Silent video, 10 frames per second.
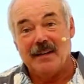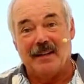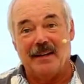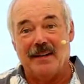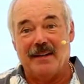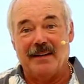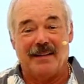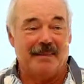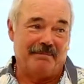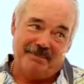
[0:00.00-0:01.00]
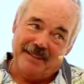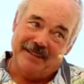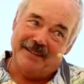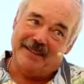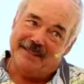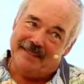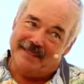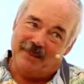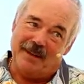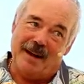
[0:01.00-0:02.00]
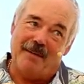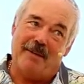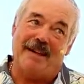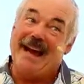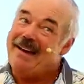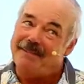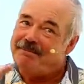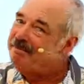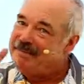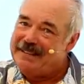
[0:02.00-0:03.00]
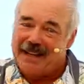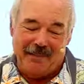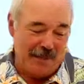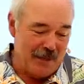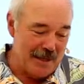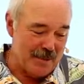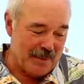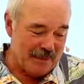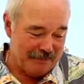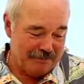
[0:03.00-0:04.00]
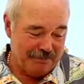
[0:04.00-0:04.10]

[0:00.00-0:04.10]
Uh, you know, and, and one you have right now, not even your husband.